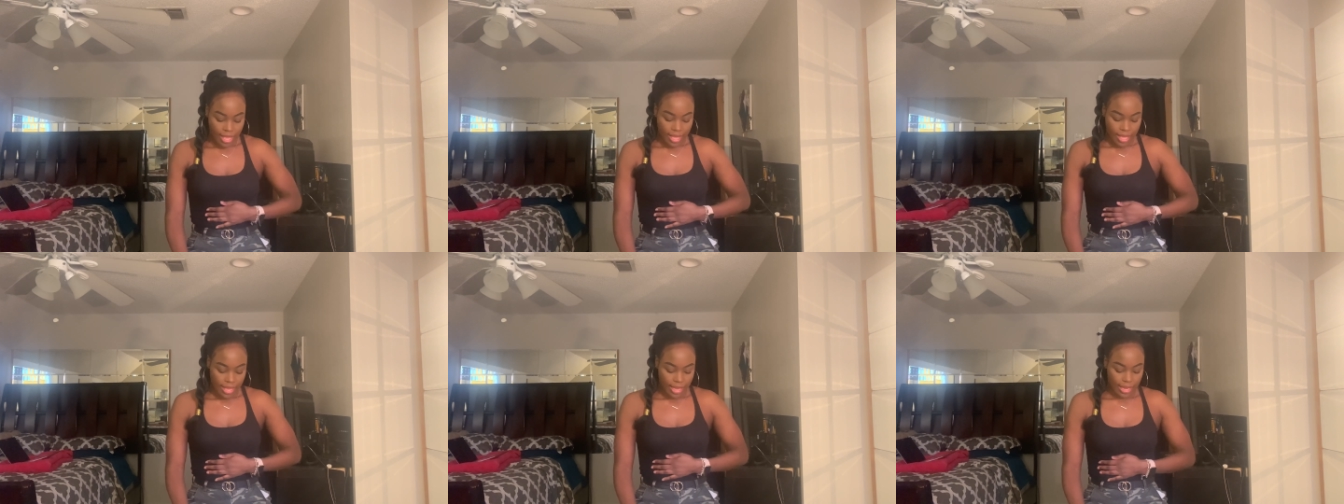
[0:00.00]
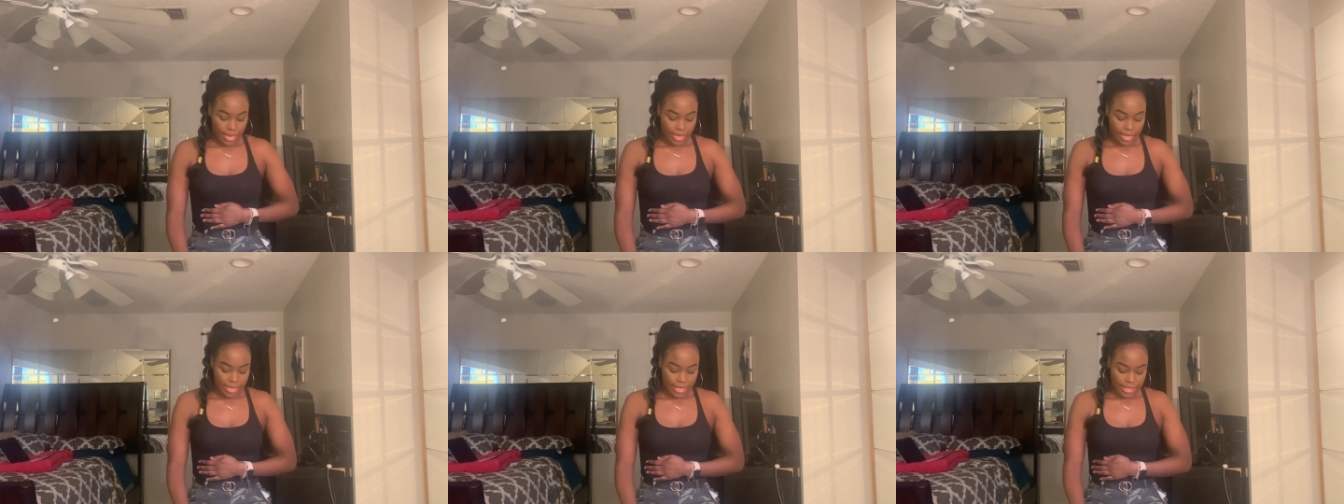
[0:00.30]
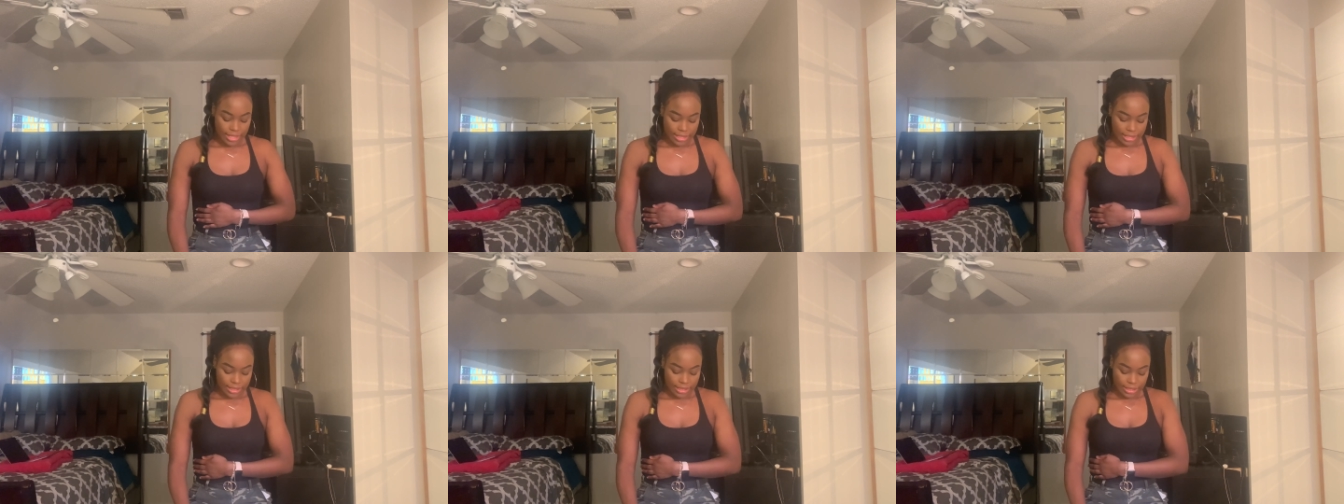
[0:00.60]

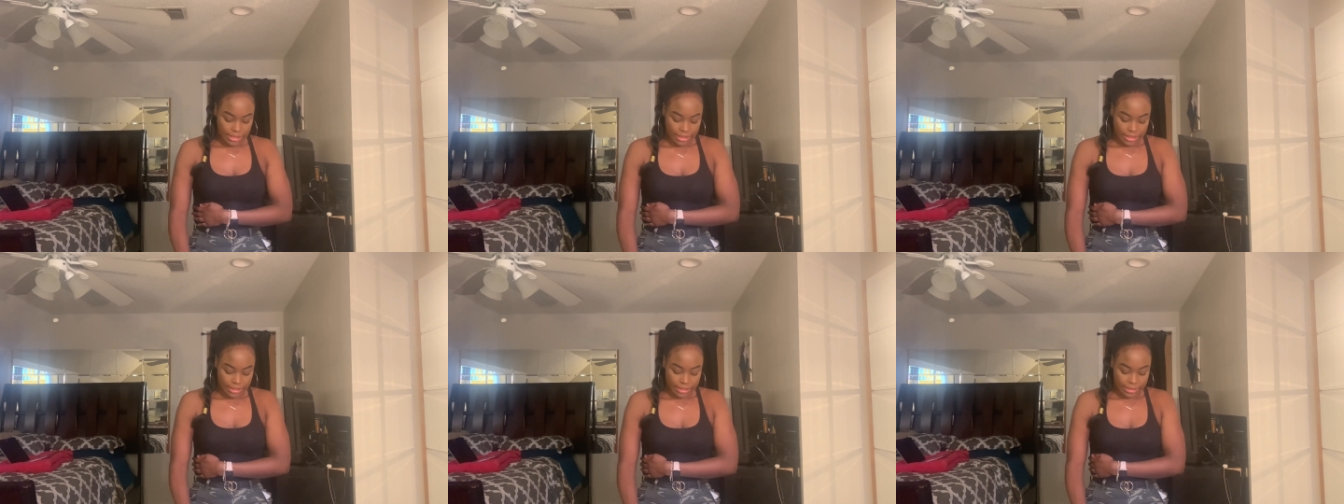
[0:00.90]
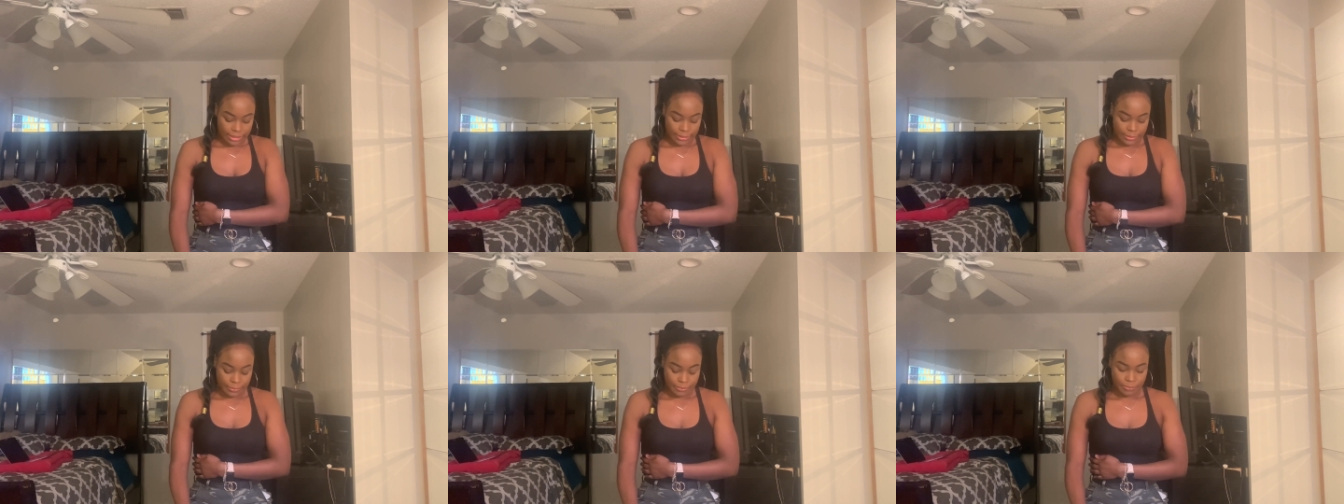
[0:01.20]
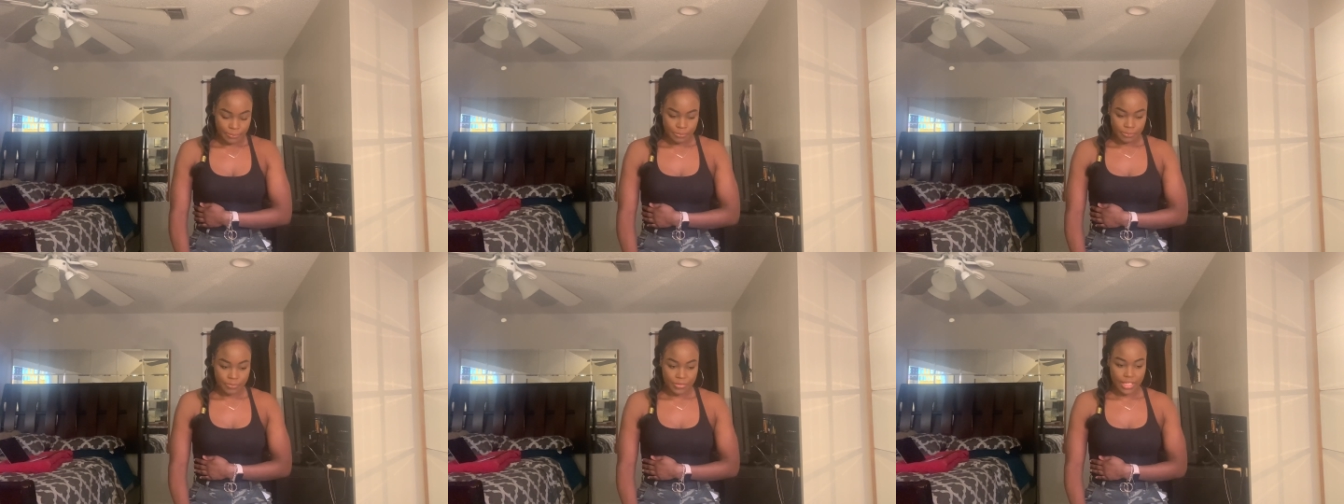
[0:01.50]
And
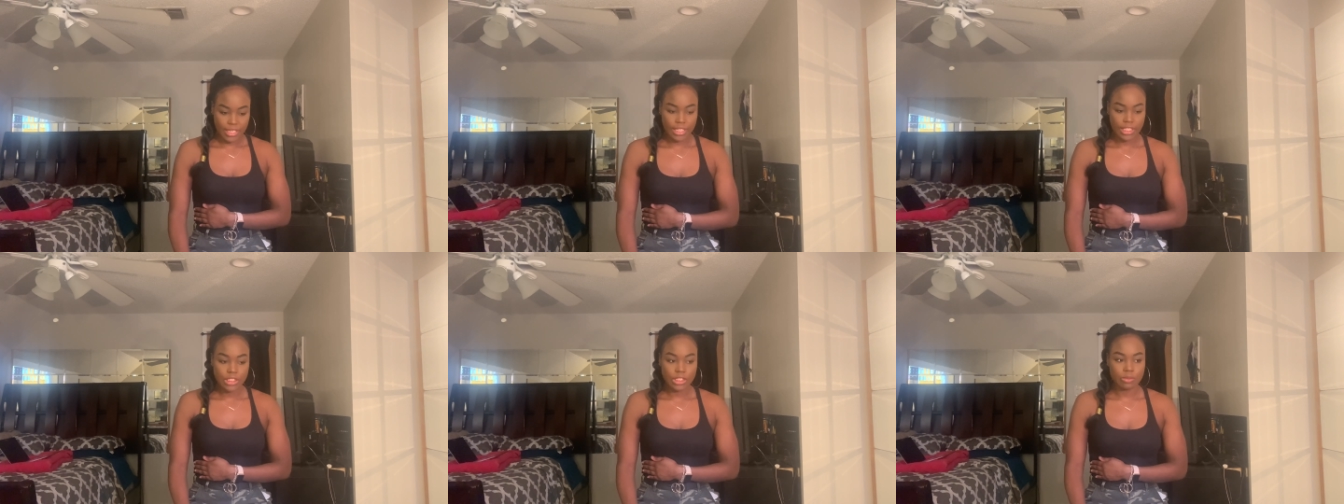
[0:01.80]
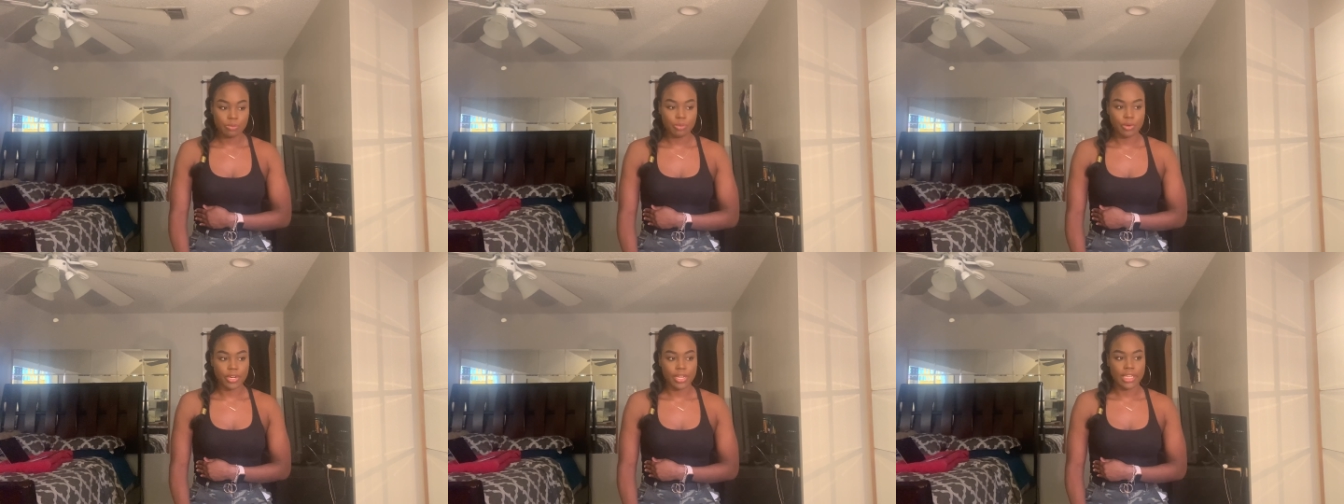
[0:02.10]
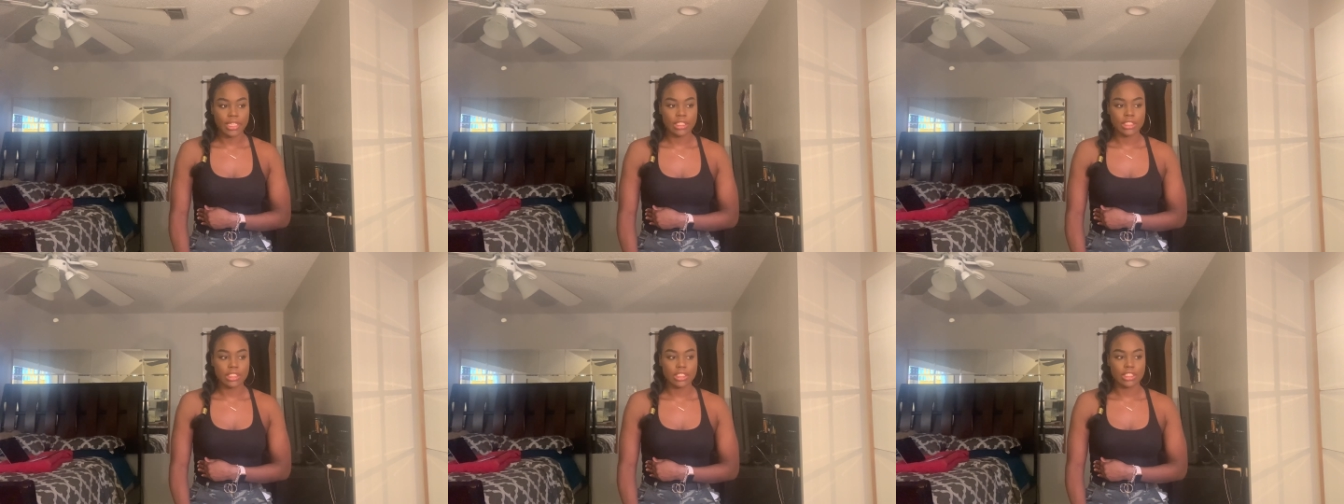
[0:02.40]
each
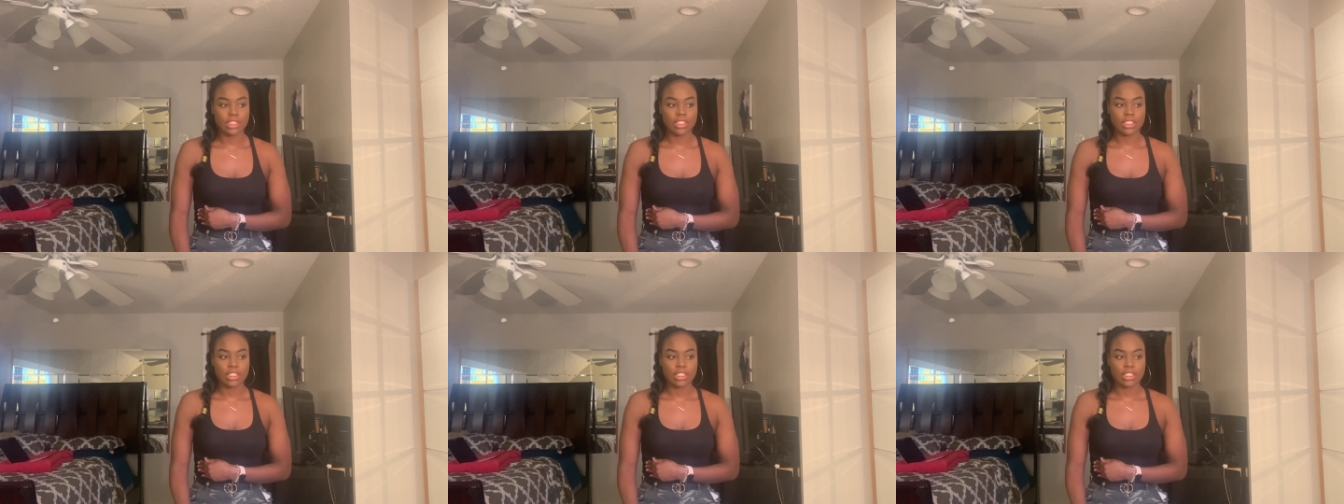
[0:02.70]
branch